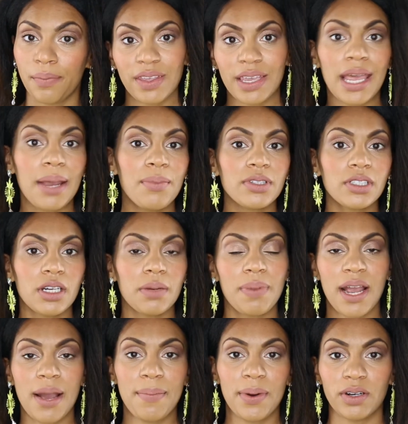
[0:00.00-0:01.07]
The camera's going to
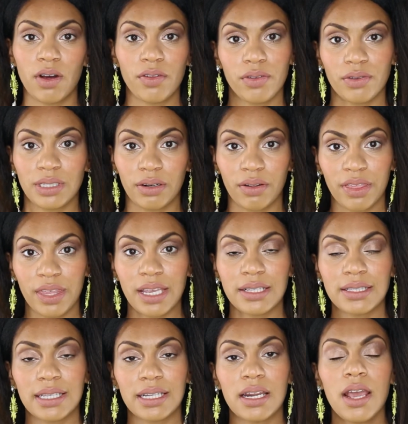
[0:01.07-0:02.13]
pick up on all those little
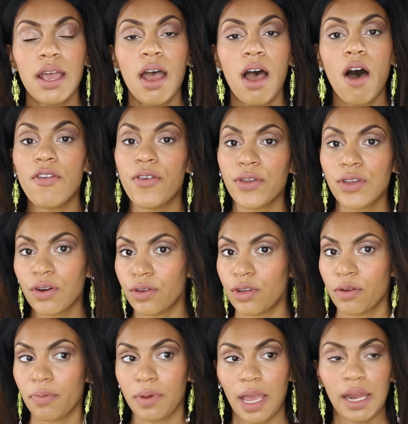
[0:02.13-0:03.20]
things, and although
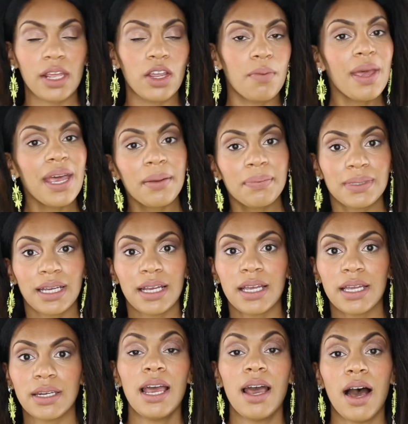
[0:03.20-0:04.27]
you're getting your makeup
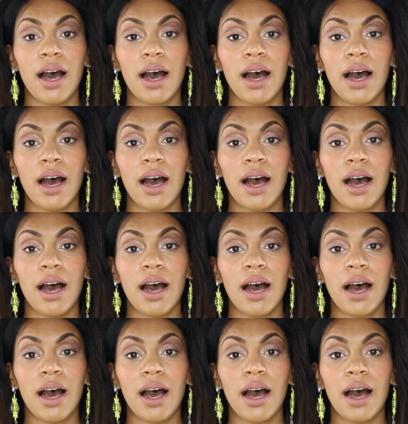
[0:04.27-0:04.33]
done,